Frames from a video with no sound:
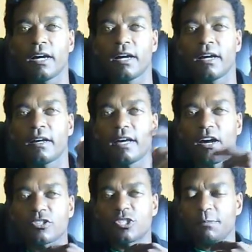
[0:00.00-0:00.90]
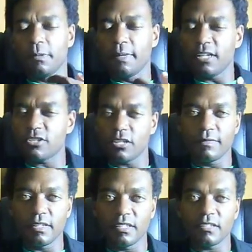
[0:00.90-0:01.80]
how
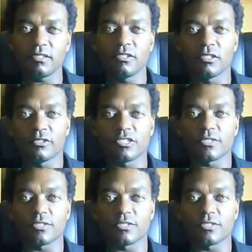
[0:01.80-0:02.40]
Superman should have ended.